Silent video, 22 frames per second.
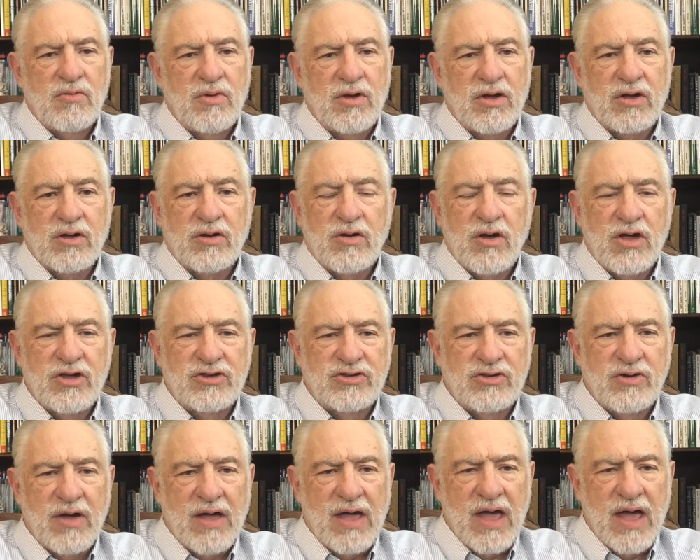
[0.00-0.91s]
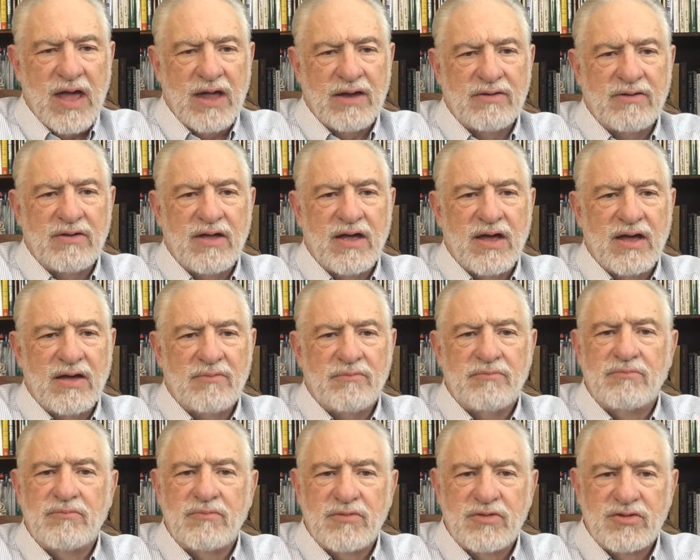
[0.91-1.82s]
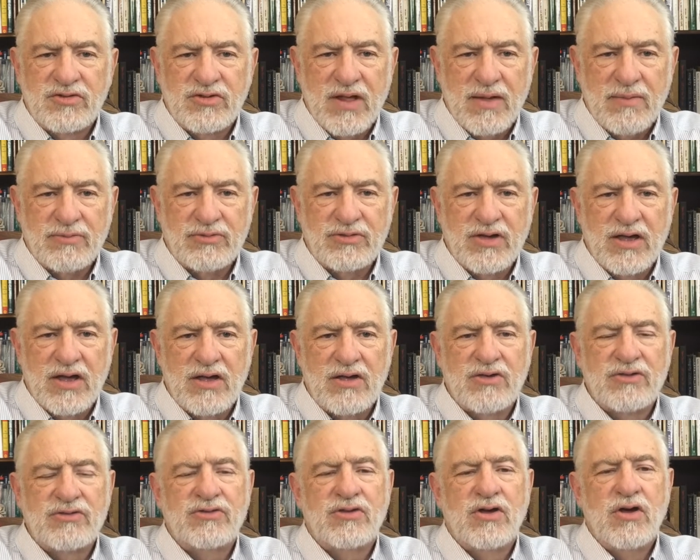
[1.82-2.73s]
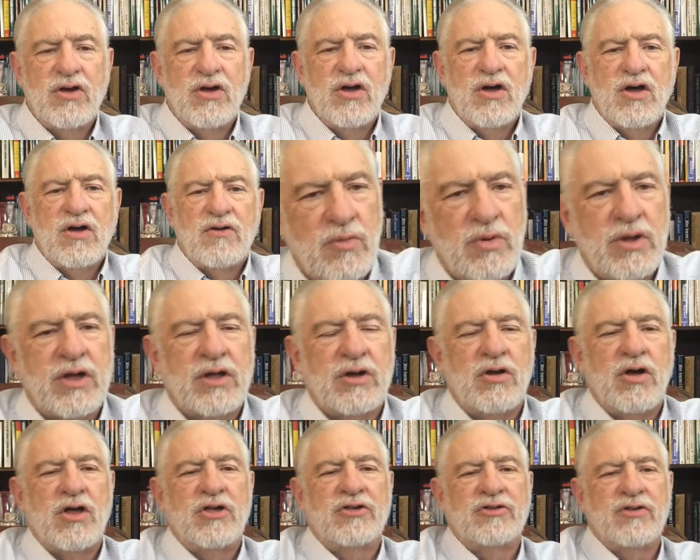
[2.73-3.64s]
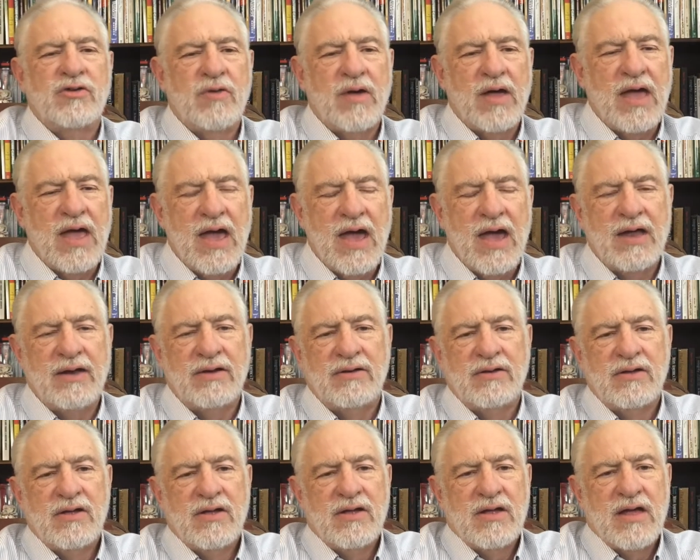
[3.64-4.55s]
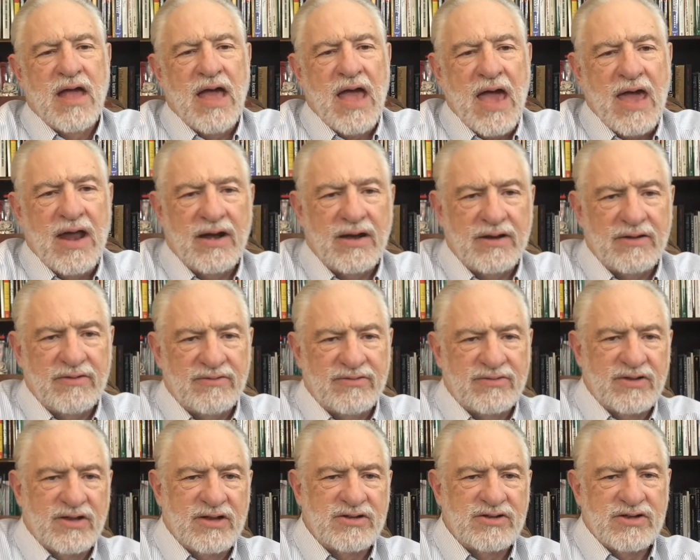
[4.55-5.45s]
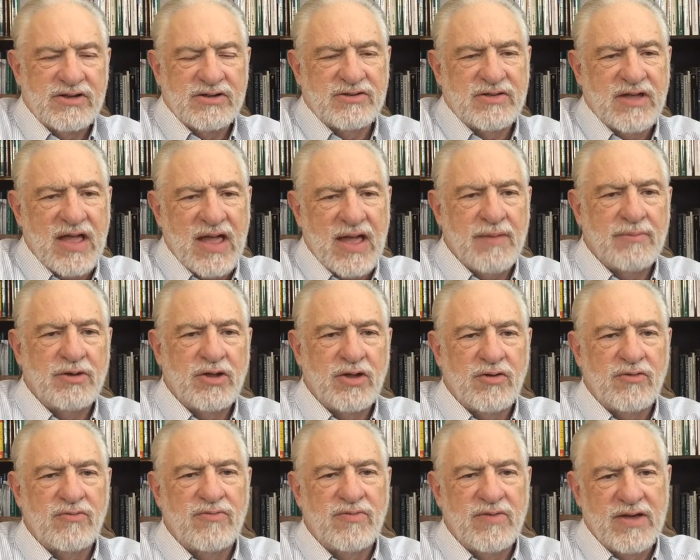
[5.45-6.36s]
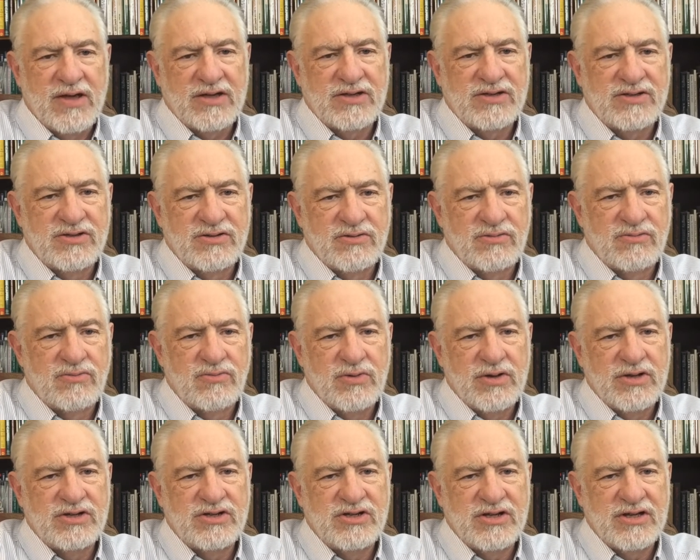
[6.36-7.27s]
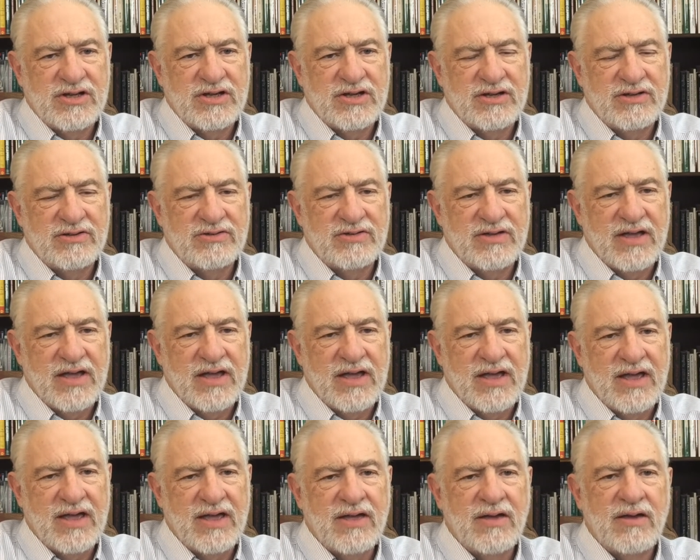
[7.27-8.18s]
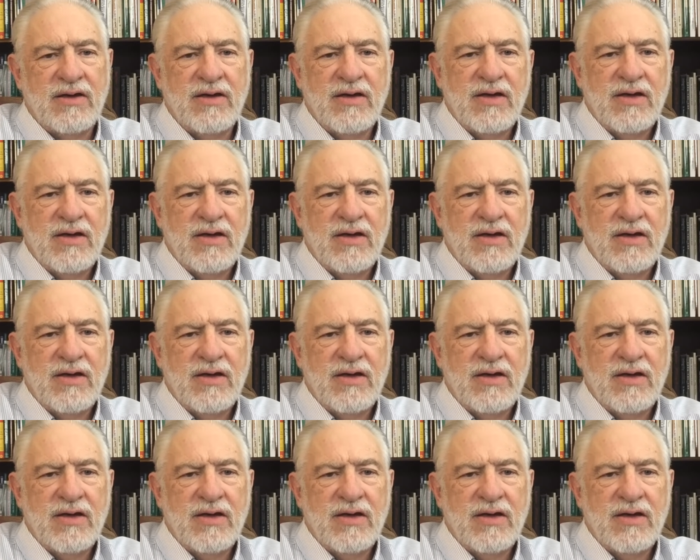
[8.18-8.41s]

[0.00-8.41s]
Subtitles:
We can also add stem cells. We can also add additives such as AmnioFix, which is a